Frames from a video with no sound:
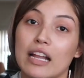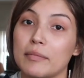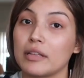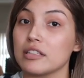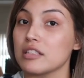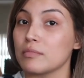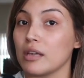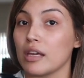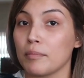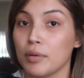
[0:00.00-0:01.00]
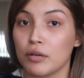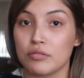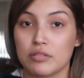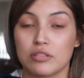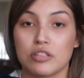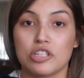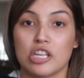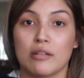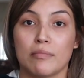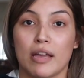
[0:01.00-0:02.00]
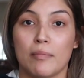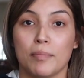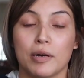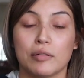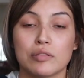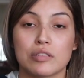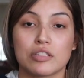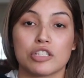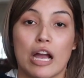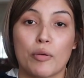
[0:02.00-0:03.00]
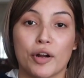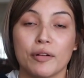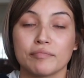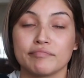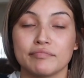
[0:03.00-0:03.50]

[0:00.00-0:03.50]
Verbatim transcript: I mean, this is me post-gym and post-shower